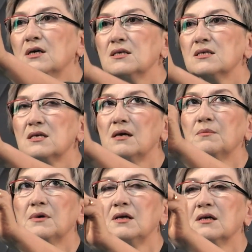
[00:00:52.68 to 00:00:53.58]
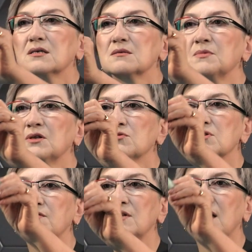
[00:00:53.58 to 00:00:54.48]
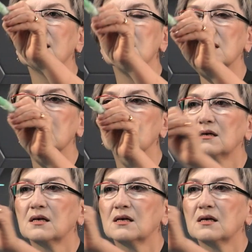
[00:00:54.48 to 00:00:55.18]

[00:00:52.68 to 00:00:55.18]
7x minus 12 divided by 3.